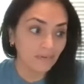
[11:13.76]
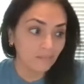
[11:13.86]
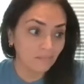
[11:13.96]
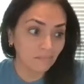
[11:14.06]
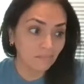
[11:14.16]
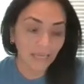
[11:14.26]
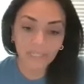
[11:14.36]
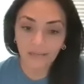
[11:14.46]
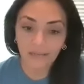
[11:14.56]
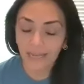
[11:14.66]
But mine
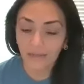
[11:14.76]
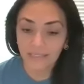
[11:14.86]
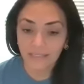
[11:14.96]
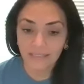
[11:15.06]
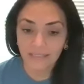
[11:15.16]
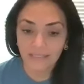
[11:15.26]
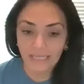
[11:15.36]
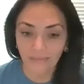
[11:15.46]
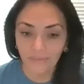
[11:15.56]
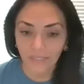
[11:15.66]
was out of the house at
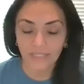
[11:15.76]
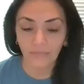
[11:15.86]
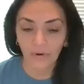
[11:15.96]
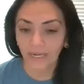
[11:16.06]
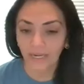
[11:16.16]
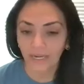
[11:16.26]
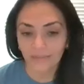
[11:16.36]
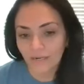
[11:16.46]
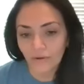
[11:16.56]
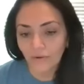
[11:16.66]
6 a.m. this morning.
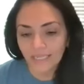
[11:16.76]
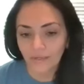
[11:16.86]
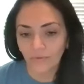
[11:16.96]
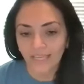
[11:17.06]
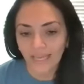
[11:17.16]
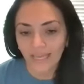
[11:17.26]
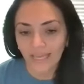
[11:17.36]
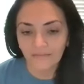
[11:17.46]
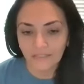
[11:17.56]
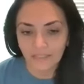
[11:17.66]
So I know they don't get
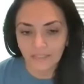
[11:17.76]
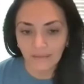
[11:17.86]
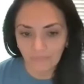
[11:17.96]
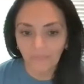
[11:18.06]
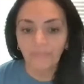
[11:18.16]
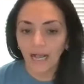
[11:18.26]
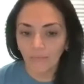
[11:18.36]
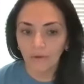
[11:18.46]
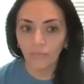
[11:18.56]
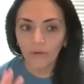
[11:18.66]
enough sleep.
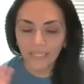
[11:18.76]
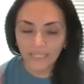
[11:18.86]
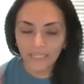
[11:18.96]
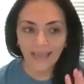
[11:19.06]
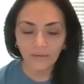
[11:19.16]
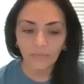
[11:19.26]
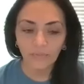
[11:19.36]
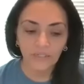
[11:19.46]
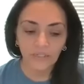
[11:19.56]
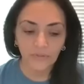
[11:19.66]
What can
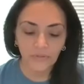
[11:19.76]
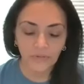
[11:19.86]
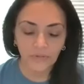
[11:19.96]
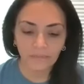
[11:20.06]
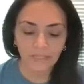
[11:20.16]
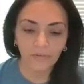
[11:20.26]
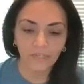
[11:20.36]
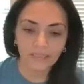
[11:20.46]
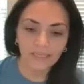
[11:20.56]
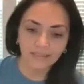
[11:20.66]
we do to help them
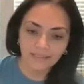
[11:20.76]
with